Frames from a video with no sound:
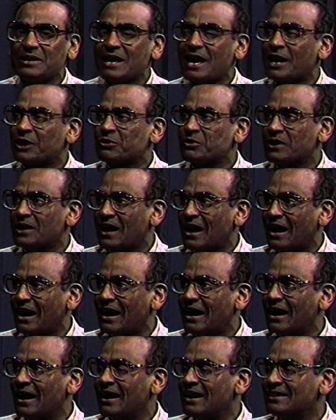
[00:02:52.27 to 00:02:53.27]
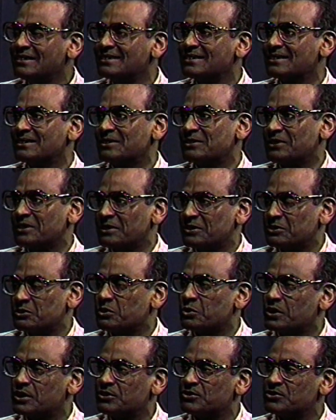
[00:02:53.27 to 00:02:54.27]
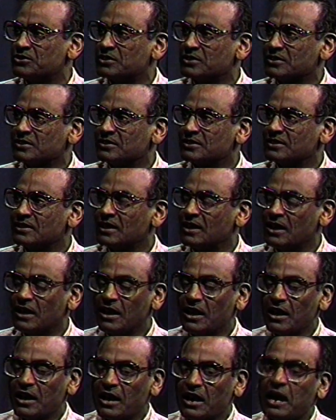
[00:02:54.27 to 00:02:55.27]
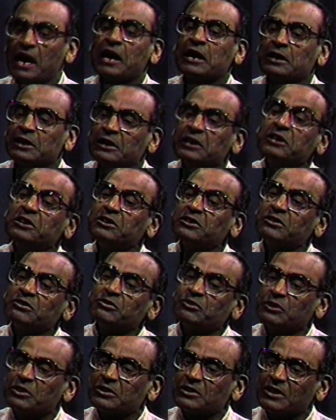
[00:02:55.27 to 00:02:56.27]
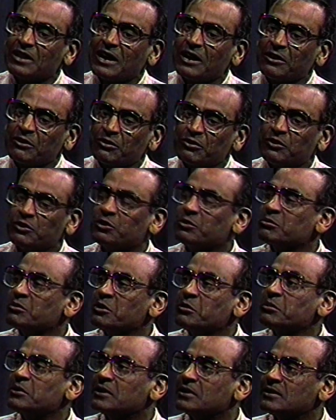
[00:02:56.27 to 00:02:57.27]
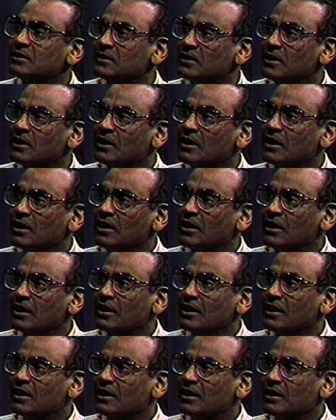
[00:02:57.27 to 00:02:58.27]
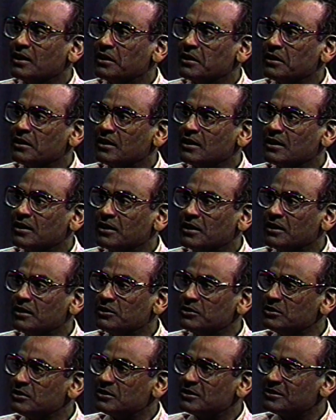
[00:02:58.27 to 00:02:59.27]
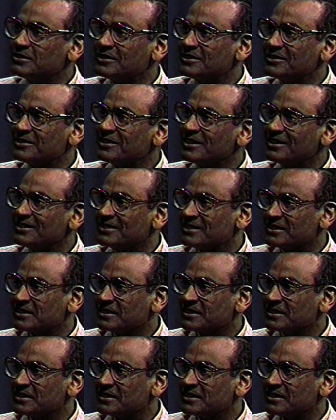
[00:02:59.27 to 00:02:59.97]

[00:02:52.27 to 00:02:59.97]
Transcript: actually asks these questions, at least for that few moments, he is interested in religion.